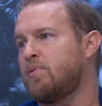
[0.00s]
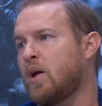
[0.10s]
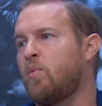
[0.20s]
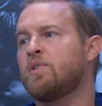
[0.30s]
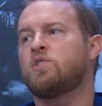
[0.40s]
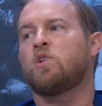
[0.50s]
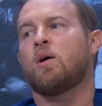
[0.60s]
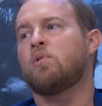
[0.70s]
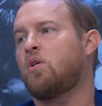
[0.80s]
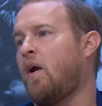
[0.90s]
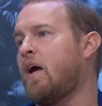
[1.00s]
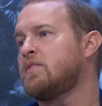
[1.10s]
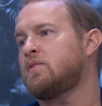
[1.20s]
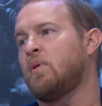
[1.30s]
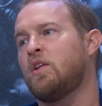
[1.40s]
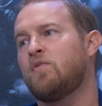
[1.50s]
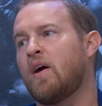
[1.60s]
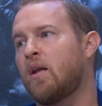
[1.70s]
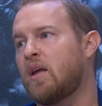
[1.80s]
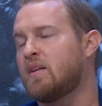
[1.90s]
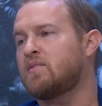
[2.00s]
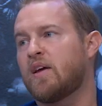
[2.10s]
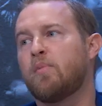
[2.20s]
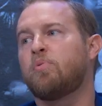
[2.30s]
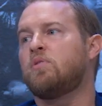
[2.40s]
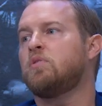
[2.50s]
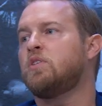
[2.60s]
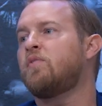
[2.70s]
Like, once you come to Christ, man, you've got to get discipled.